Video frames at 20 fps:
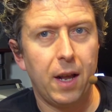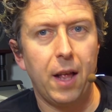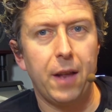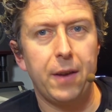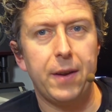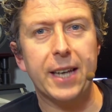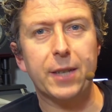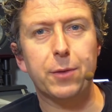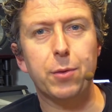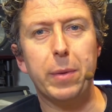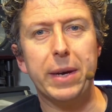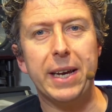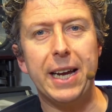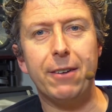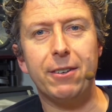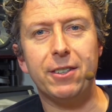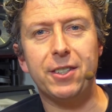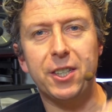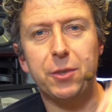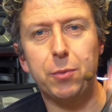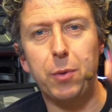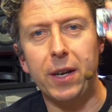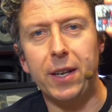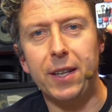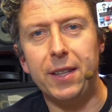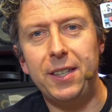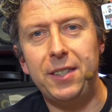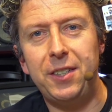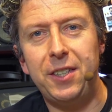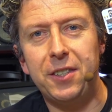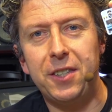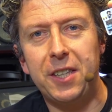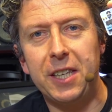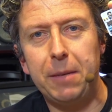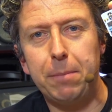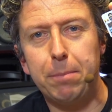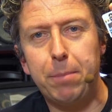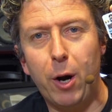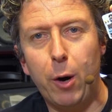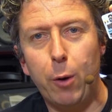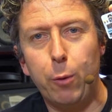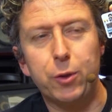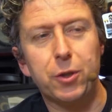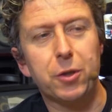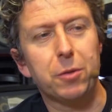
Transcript: Next one we hear is this one. This is the Pulse